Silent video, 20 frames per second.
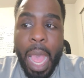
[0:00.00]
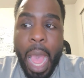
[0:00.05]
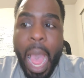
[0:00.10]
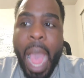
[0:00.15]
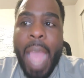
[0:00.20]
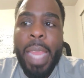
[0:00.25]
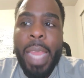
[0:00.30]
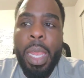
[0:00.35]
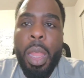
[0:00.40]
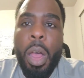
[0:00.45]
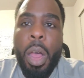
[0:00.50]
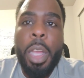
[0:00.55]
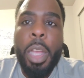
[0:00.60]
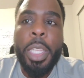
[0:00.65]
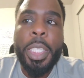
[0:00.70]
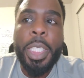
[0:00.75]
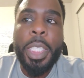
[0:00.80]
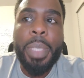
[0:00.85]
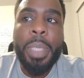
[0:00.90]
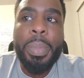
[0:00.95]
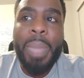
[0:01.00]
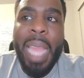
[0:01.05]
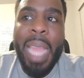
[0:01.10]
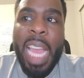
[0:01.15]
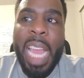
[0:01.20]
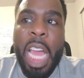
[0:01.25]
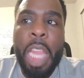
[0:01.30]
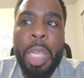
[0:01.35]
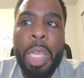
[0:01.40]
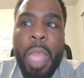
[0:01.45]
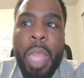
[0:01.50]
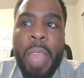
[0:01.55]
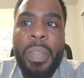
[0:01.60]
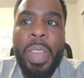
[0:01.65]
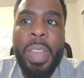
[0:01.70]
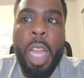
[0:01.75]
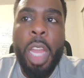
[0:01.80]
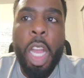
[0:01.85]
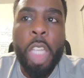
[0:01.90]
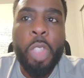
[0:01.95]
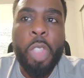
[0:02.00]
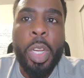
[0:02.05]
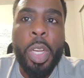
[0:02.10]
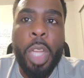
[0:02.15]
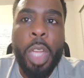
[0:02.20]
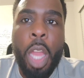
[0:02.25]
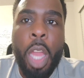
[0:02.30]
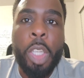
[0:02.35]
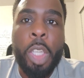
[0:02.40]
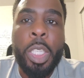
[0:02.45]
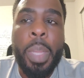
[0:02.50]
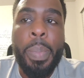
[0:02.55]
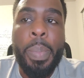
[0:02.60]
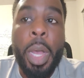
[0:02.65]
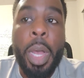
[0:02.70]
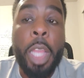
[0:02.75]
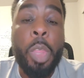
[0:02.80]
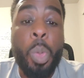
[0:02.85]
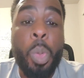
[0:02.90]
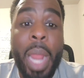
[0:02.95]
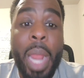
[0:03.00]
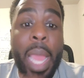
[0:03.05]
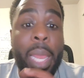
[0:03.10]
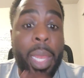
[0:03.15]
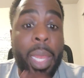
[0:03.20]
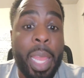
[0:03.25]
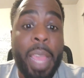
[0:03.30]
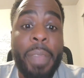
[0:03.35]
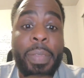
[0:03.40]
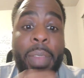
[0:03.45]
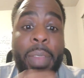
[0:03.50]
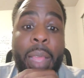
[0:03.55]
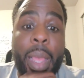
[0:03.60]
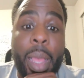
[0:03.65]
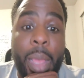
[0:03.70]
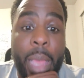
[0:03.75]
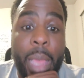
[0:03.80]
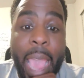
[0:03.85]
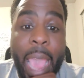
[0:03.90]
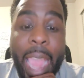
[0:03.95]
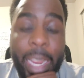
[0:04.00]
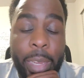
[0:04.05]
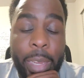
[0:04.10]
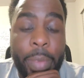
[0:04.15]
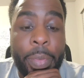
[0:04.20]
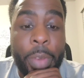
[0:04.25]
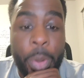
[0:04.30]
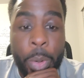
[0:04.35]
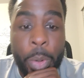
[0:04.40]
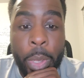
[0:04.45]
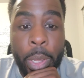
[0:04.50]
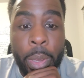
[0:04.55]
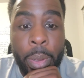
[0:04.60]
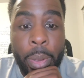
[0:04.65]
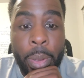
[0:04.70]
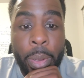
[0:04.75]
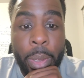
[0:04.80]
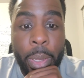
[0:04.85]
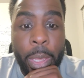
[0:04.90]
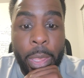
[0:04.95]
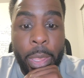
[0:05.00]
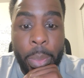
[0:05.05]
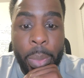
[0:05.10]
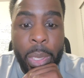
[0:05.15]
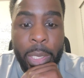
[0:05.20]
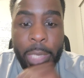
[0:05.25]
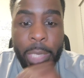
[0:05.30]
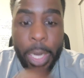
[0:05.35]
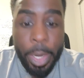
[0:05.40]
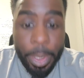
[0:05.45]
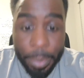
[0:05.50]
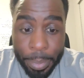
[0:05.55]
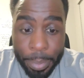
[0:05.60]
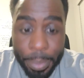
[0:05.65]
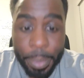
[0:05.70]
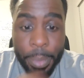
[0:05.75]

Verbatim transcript: I lost like $1,100 a month when I left active duty in the military,